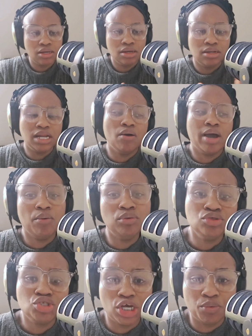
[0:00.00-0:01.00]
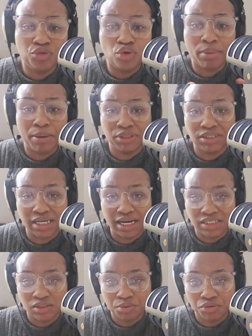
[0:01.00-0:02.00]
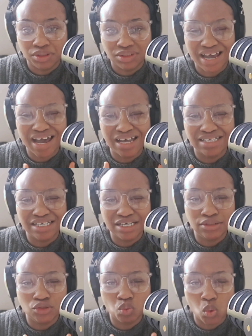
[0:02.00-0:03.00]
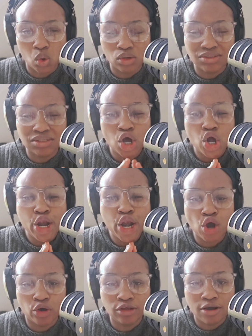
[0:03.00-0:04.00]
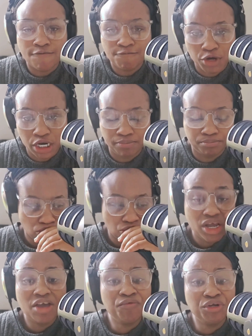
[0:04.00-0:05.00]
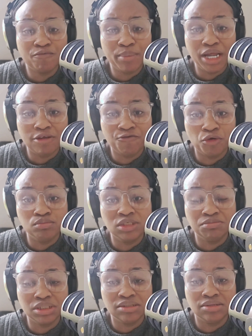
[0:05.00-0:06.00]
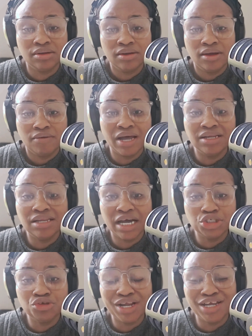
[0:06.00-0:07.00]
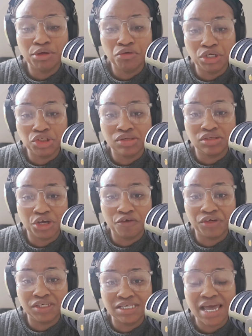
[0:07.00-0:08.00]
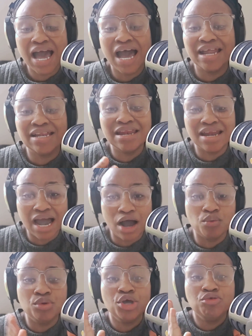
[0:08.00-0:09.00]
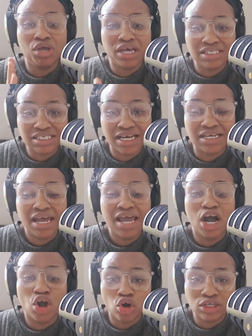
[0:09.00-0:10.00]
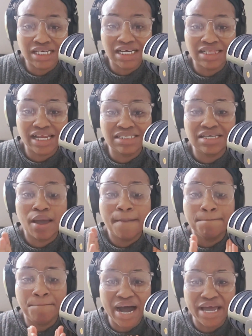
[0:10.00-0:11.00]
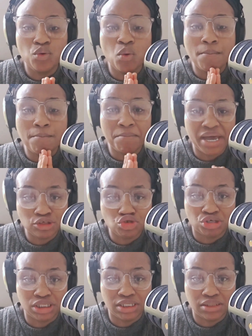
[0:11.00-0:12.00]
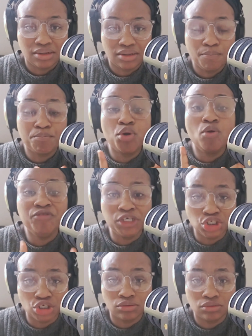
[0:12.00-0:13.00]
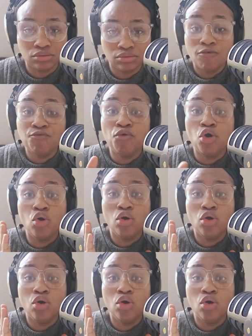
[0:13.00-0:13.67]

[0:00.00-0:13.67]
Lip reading: Now, I want to share with you my personal experience, and it was not funny. A friend of mine informed me that the Nigerian Immigration Service had now created a contactless biometric provision for